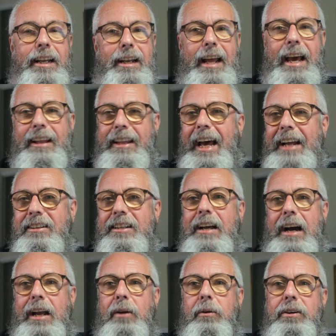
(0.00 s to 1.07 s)
And that's
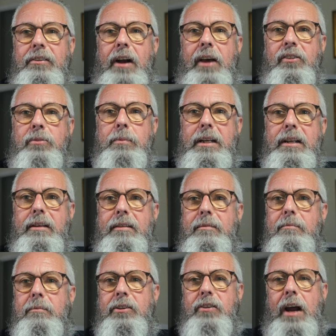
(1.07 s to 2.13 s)
kind of what drives me
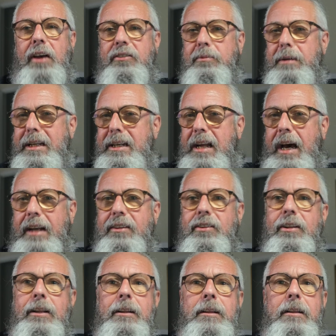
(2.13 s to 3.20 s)
nuts.